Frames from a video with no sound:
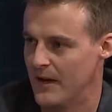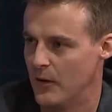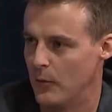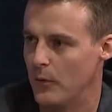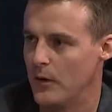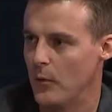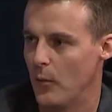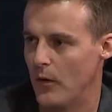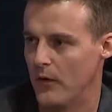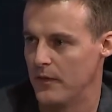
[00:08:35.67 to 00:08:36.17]

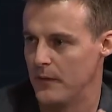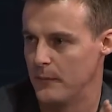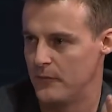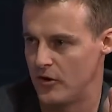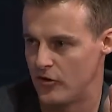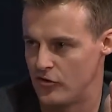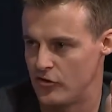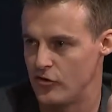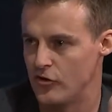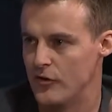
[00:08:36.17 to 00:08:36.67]
We want them to
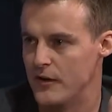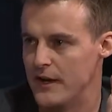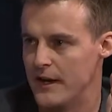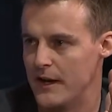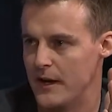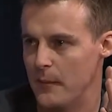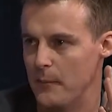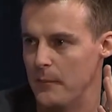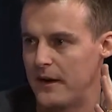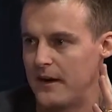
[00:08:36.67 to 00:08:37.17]
tune
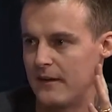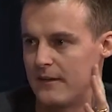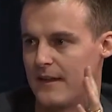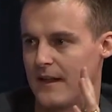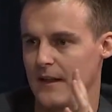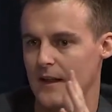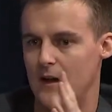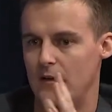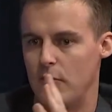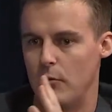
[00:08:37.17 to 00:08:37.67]
in because they
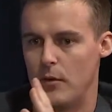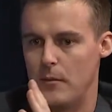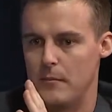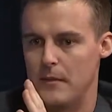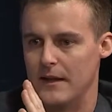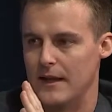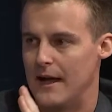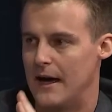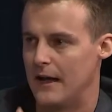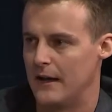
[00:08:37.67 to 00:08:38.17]
love what
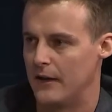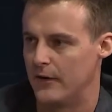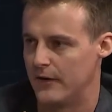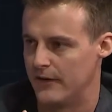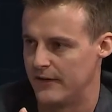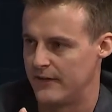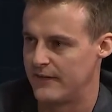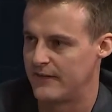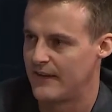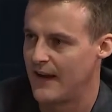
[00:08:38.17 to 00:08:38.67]
Malala is
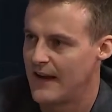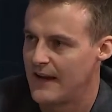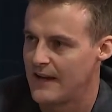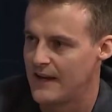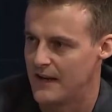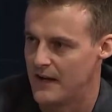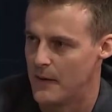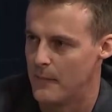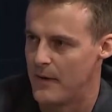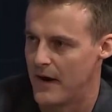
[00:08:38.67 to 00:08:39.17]

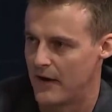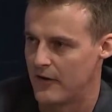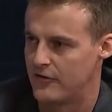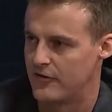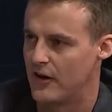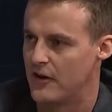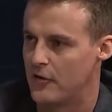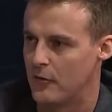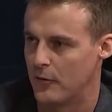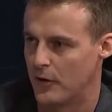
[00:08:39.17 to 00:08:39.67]
saying about
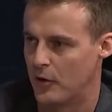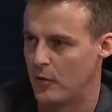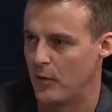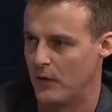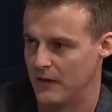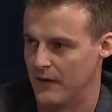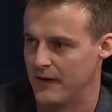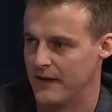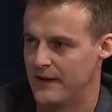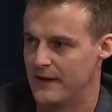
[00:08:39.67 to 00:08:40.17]
gender
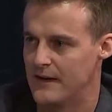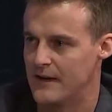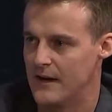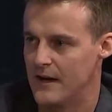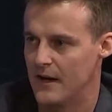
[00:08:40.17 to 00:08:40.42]
equality.